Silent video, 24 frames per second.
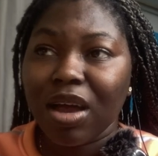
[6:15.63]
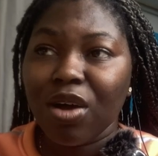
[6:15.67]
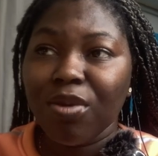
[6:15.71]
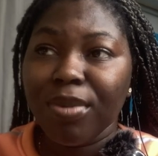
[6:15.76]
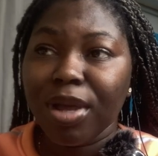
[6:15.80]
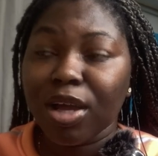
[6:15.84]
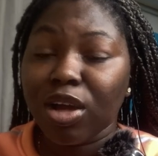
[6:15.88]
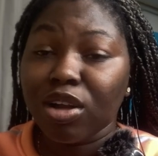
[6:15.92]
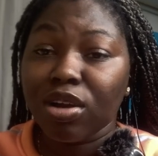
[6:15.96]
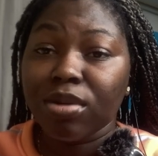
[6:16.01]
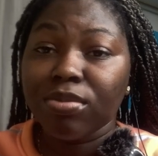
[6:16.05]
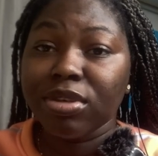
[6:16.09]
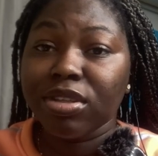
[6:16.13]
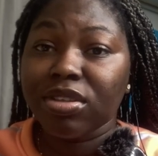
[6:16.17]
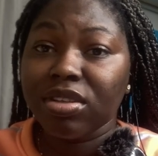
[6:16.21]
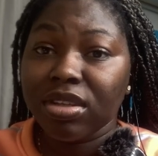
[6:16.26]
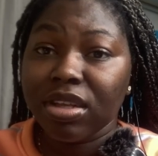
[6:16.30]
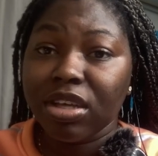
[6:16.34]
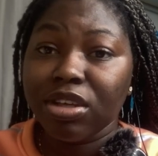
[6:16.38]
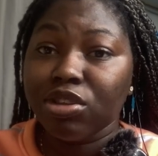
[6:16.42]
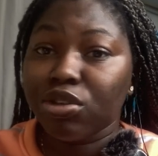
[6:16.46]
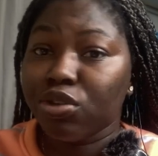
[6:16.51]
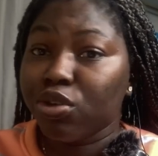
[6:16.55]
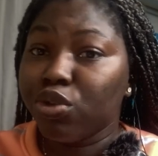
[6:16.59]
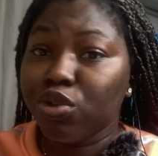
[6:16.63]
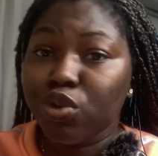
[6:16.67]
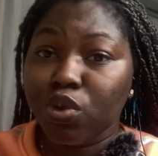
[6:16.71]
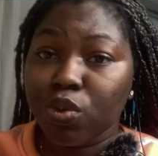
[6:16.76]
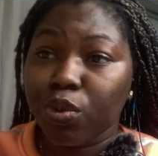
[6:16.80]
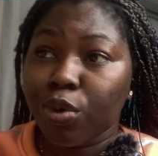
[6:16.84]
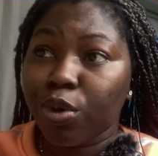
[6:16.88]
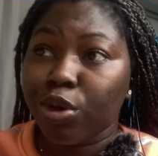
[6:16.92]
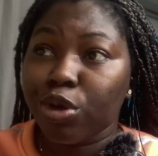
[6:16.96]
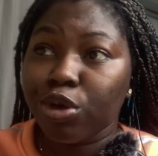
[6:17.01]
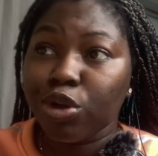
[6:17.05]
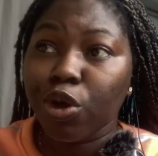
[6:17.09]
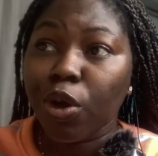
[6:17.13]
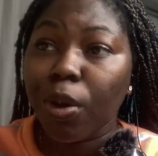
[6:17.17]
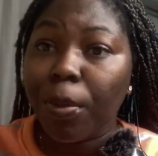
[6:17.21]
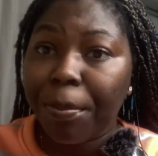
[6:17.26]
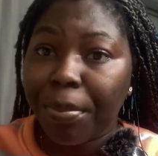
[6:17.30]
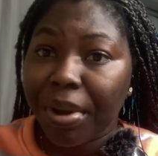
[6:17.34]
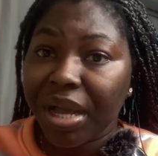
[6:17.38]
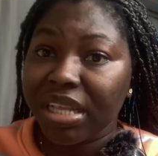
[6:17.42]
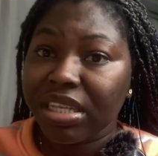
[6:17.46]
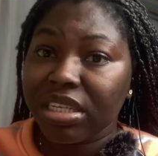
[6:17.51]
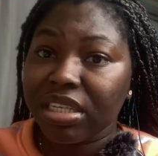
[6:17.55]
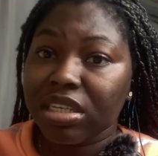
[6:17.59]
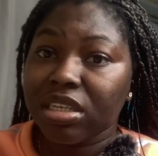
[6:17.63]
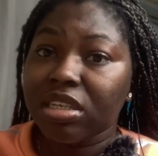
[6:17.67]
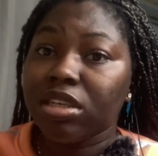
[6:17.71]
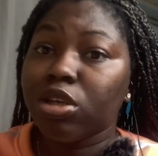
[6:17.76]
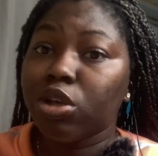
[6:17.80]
home economics students don't do well, your batch,